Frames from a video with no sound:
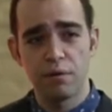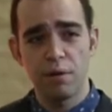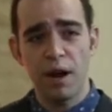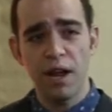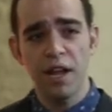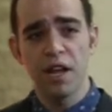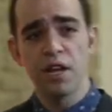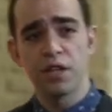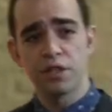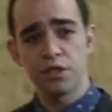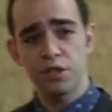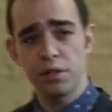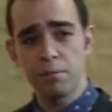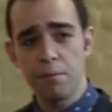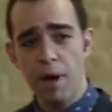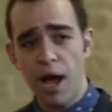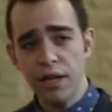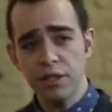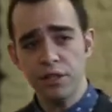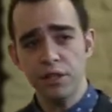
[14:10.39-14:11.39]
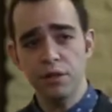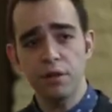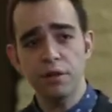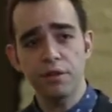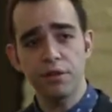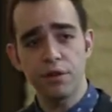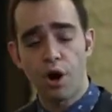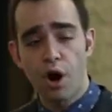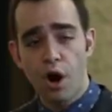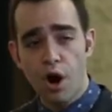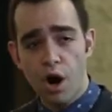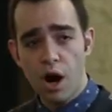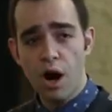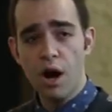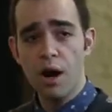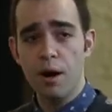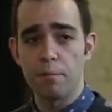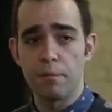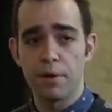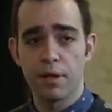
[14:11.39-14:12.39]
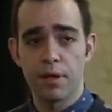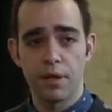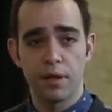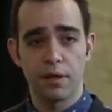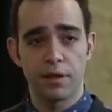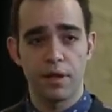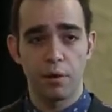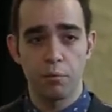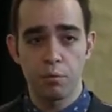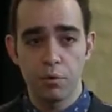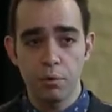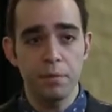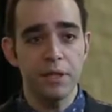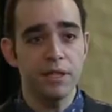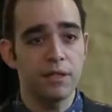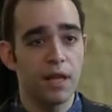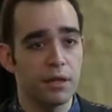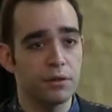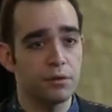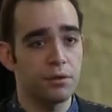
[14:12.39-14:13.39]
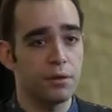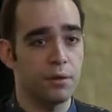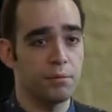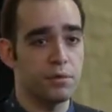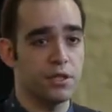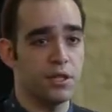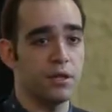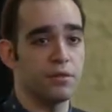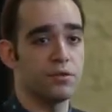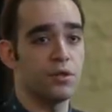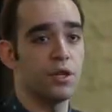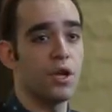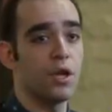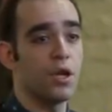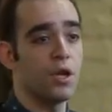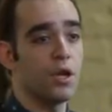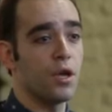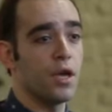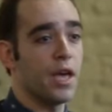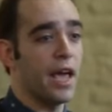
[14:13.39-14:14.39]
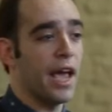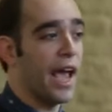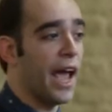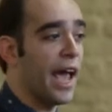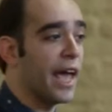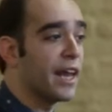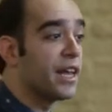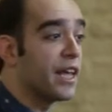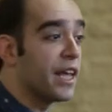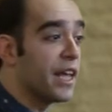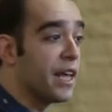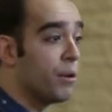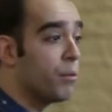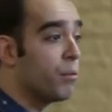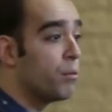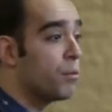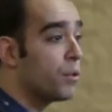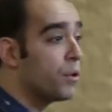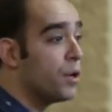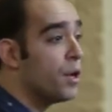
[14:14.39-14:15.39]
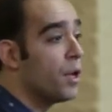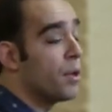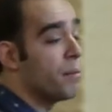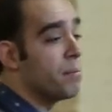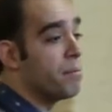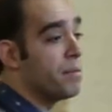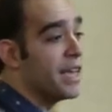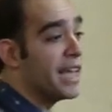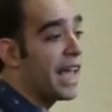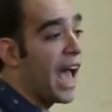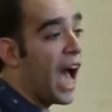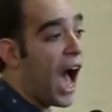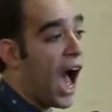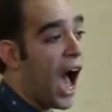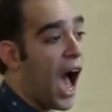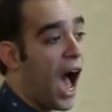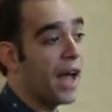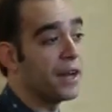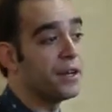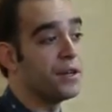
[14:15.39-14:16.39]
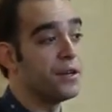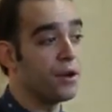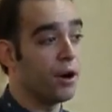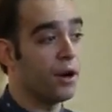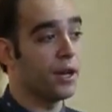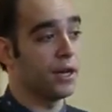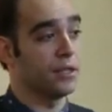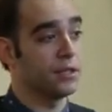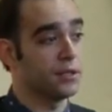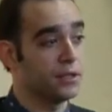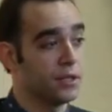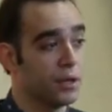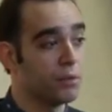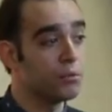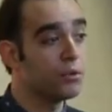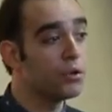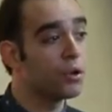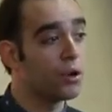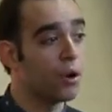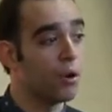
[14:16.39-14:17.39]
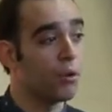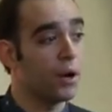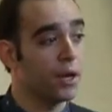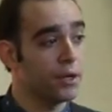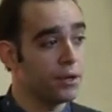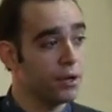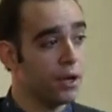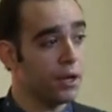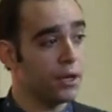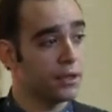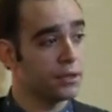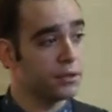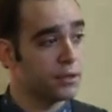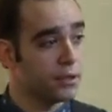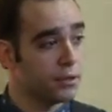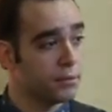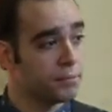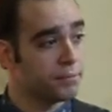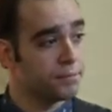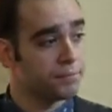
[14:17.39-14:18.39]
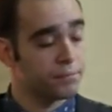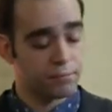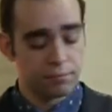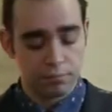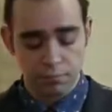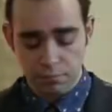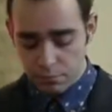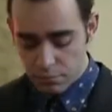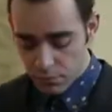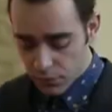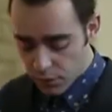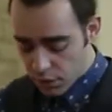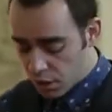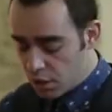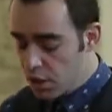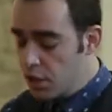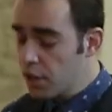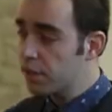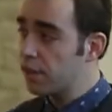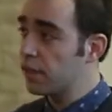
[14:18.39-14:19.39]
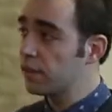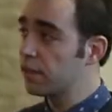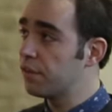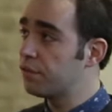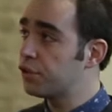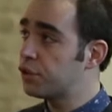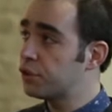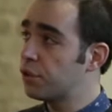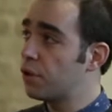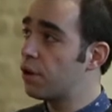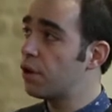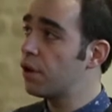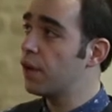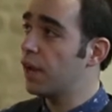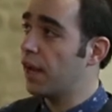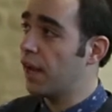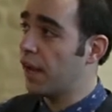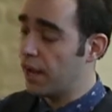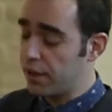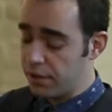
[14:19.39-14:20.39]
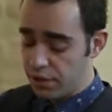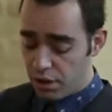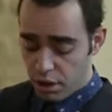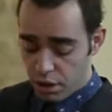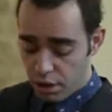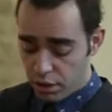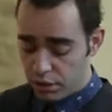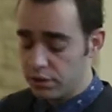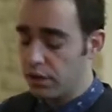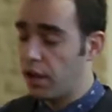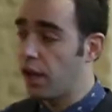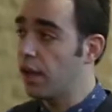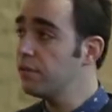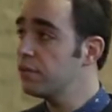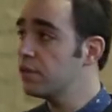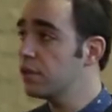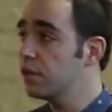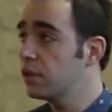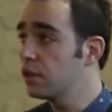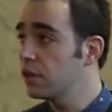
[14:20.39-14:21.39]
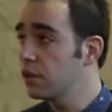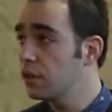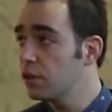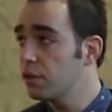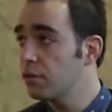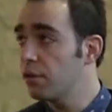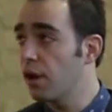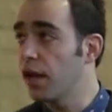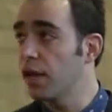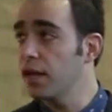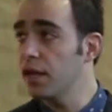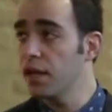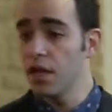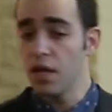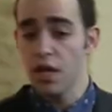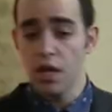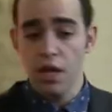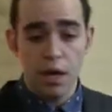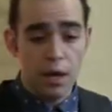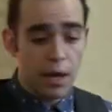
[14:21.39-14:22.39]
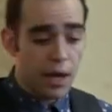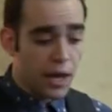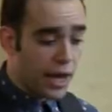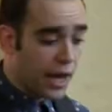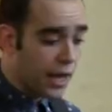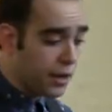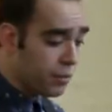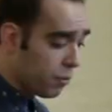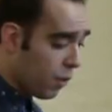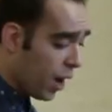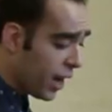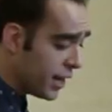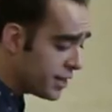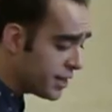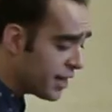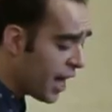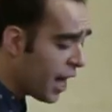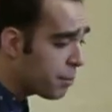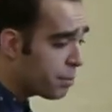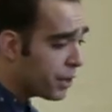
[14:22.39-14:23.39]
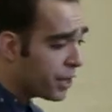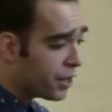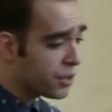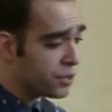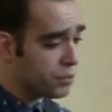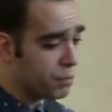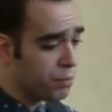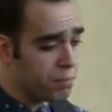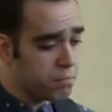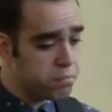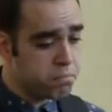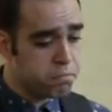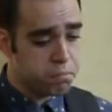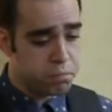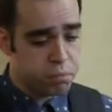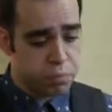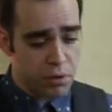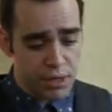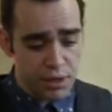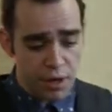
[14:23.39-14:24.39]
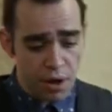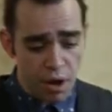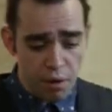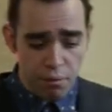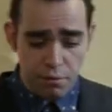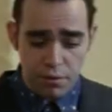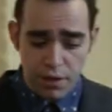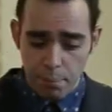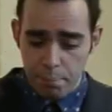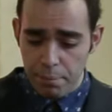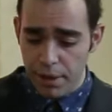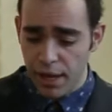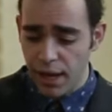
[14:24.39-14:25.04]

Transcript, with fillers: Right? Just imagine all the harm that will be done to themselves, and it would be unnoticed. It will go unnoticed. They live short and hard lives. Right? And why is that? Because we know that